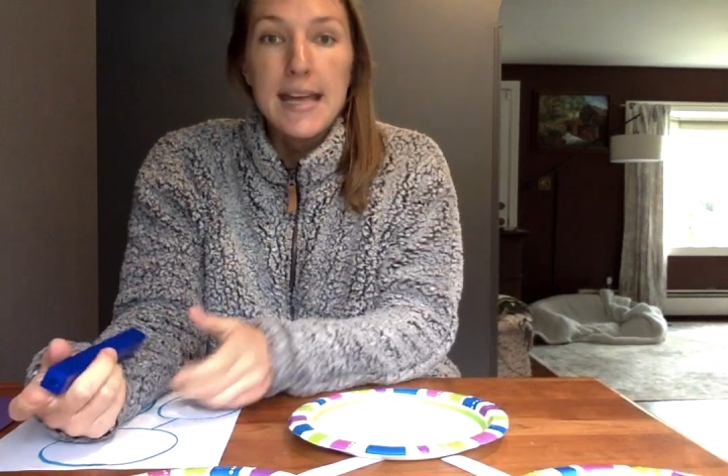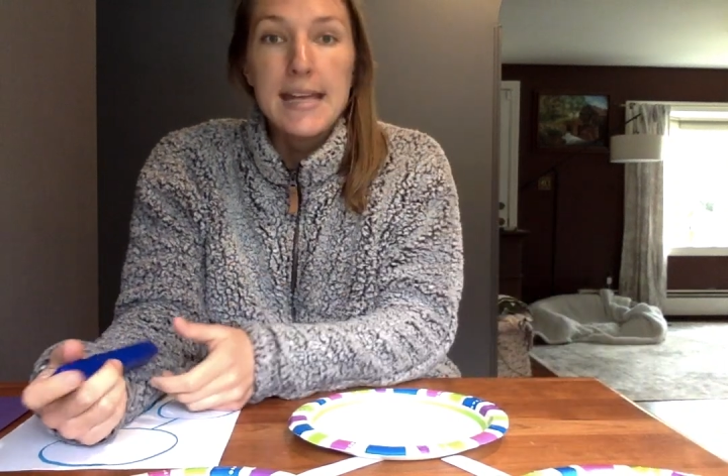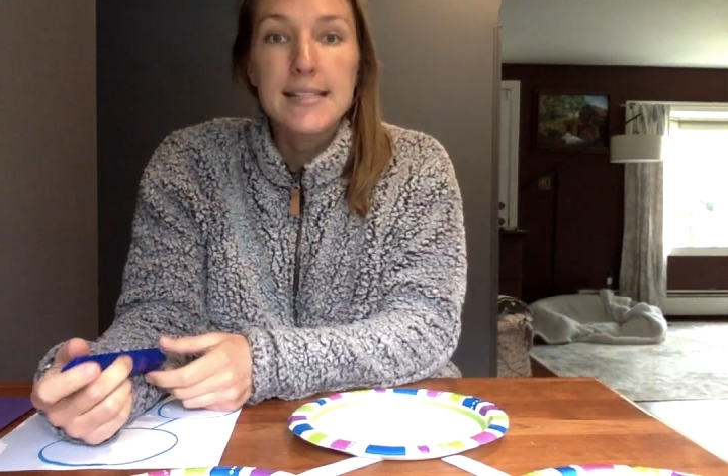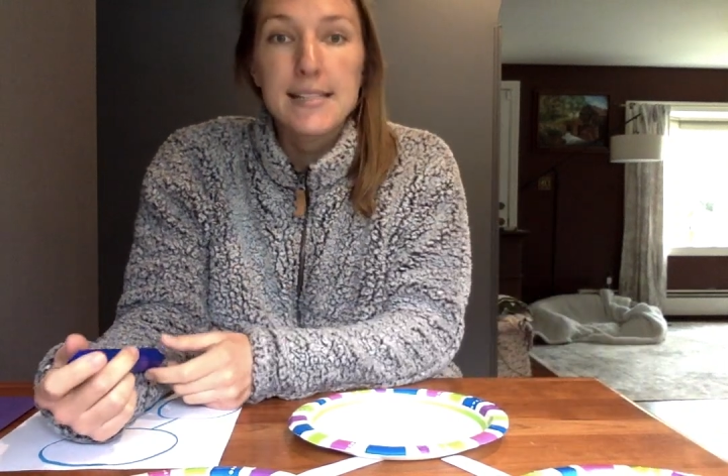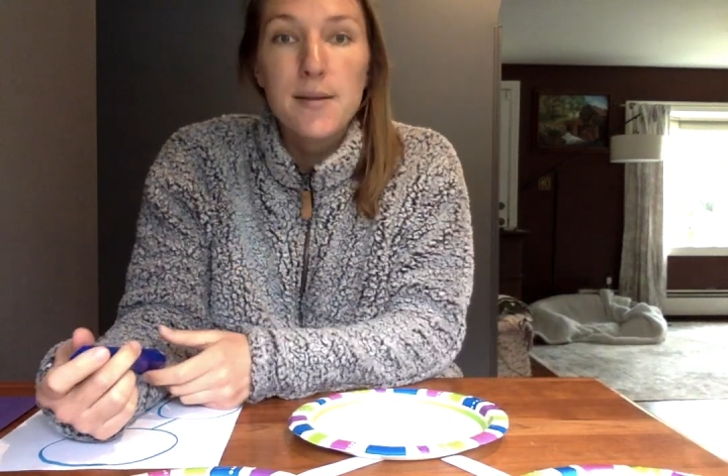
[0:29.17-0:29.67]

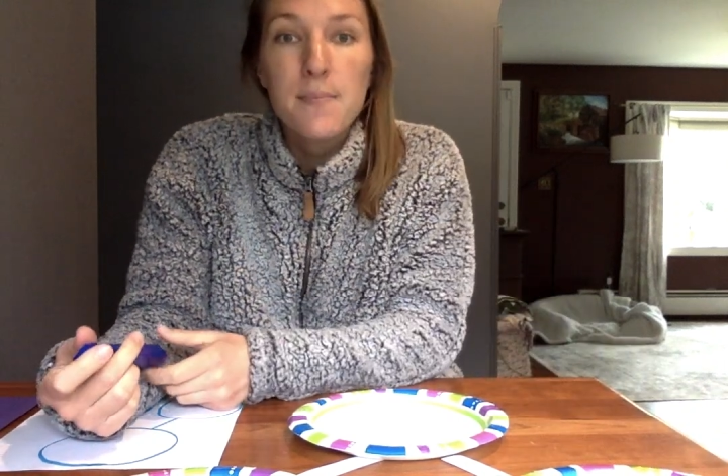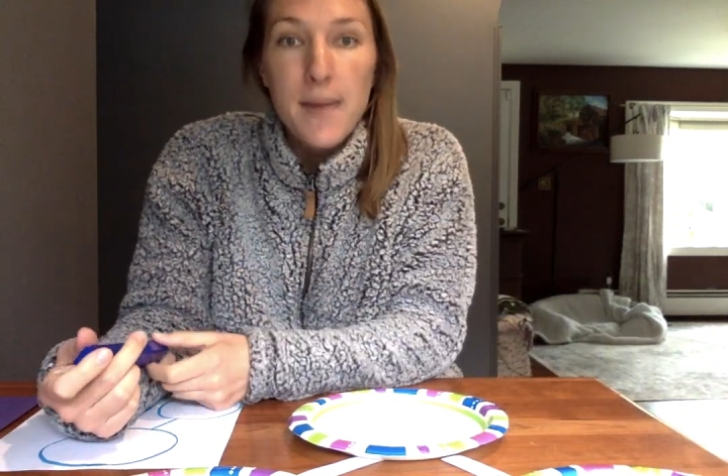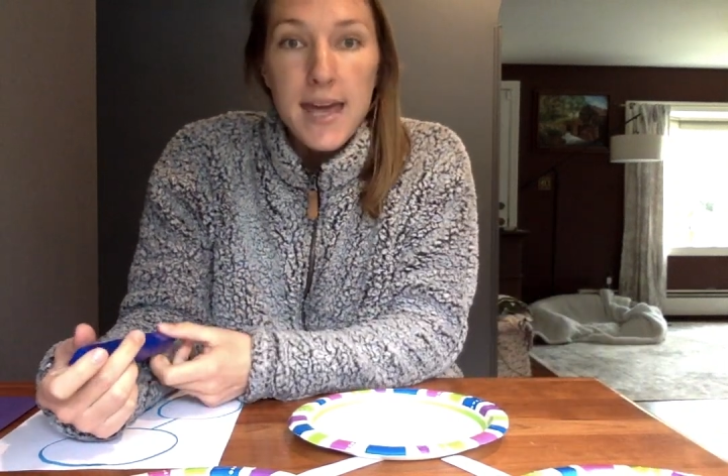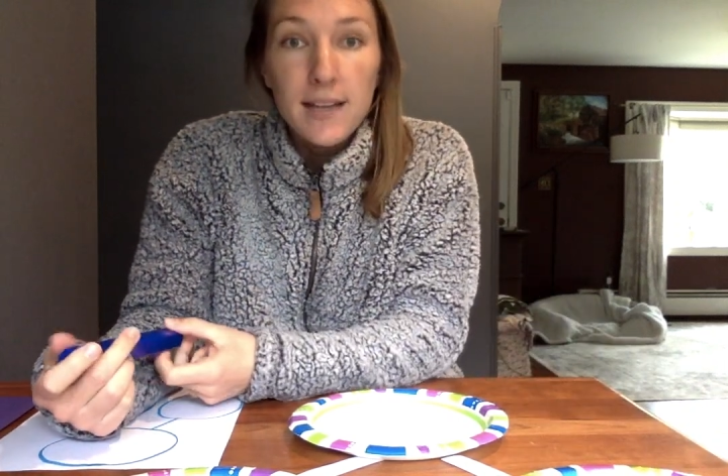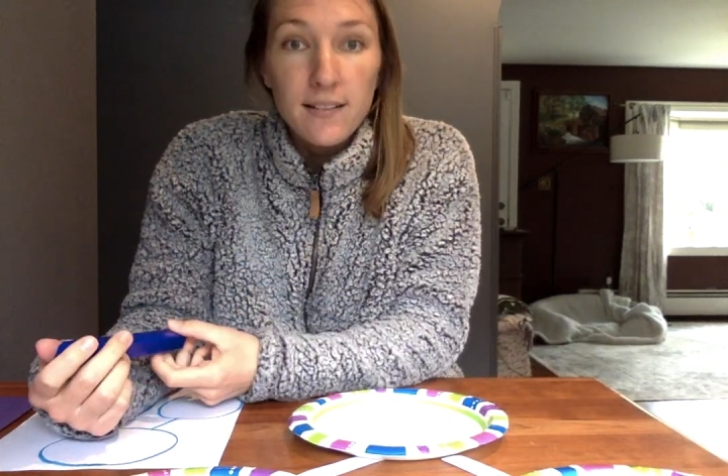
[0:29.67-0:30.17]
is to
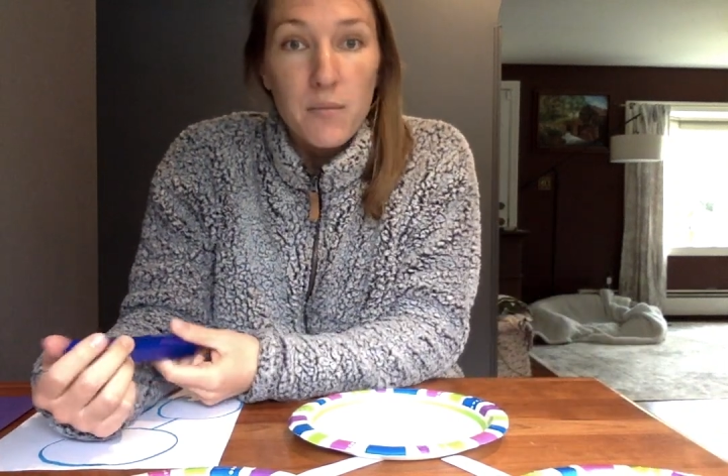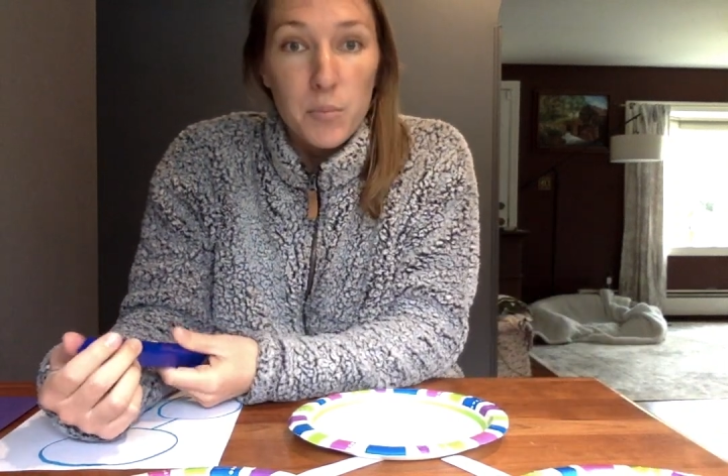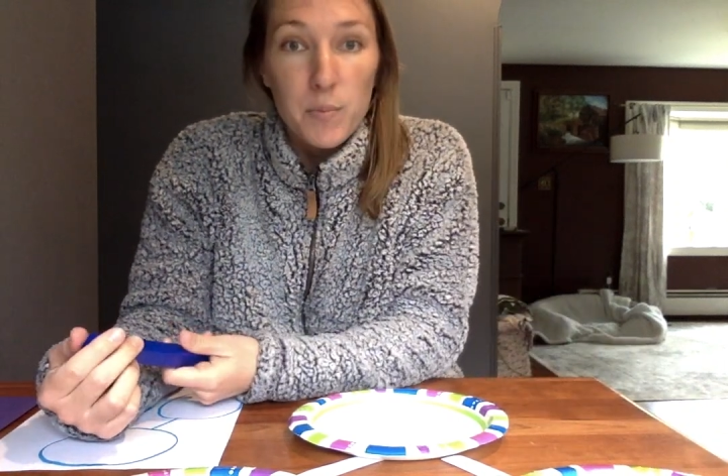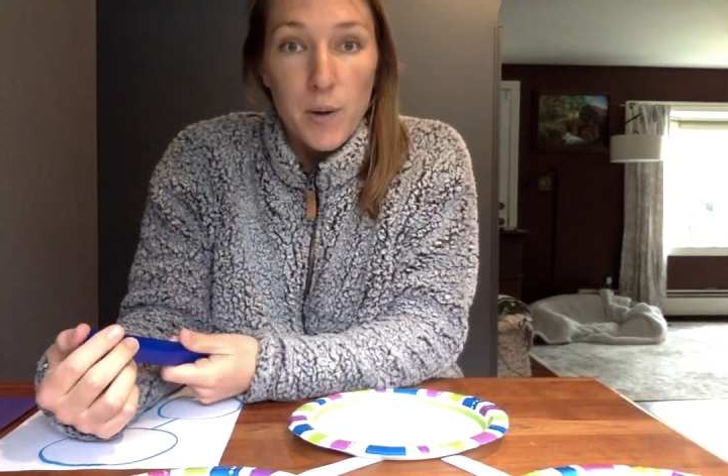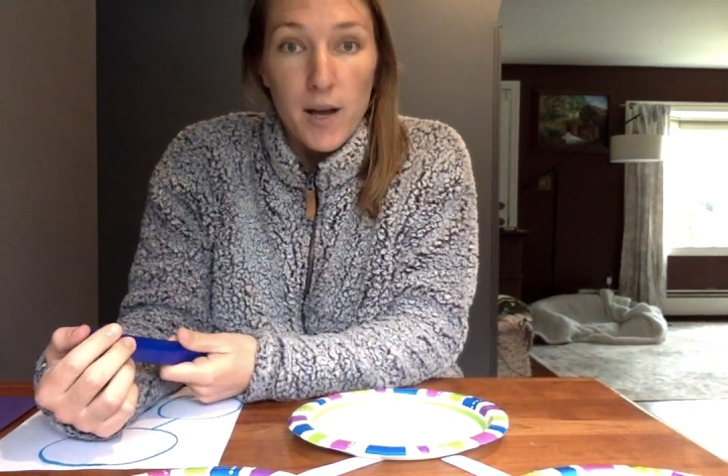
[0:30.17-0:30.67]
make a
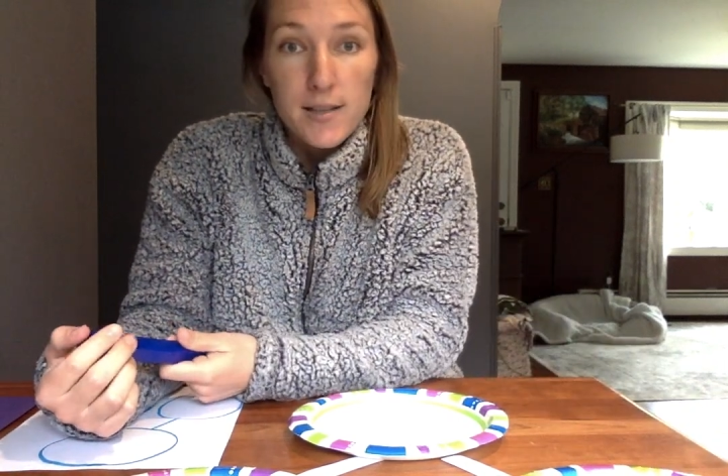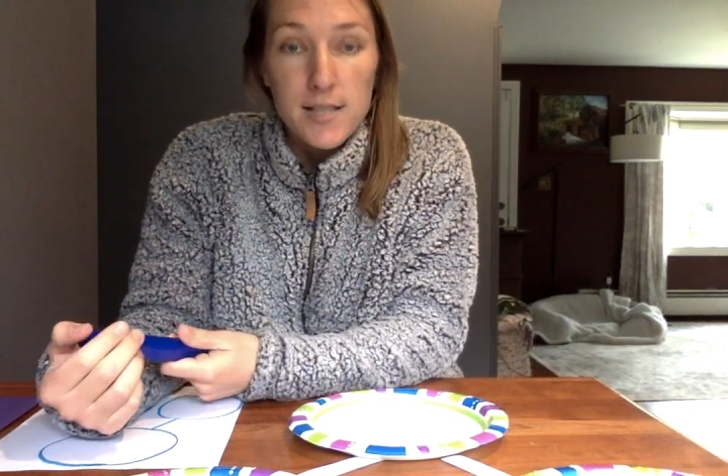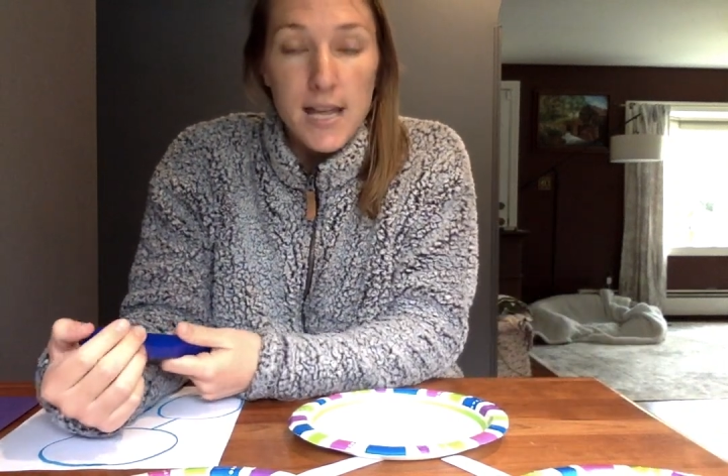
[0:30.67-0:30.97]
number bond,